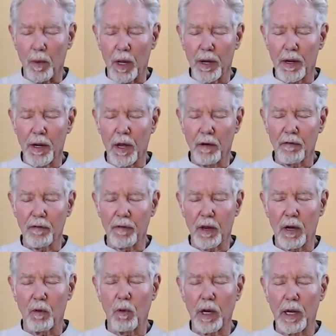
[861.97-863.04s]
enough that
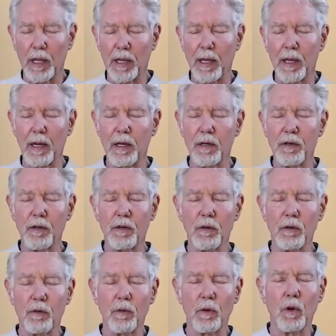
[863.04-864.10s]
I want to get
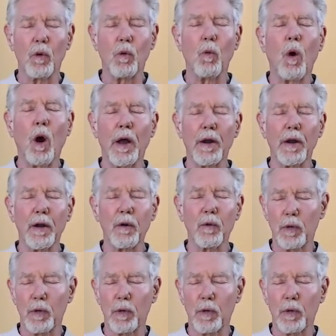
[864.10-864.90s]
into the water,